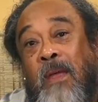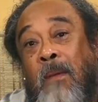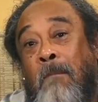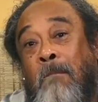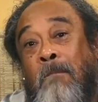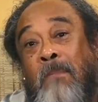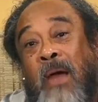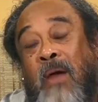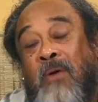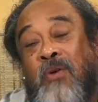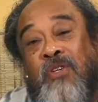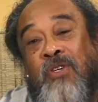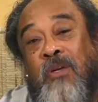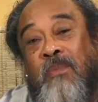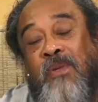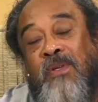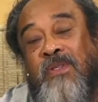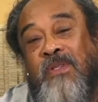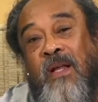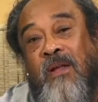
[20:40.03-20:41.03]

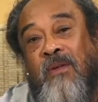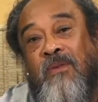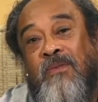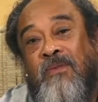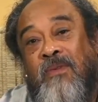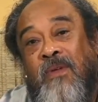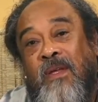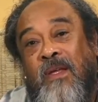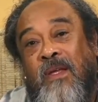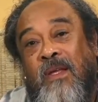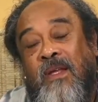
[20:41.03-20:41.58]
imperishable self,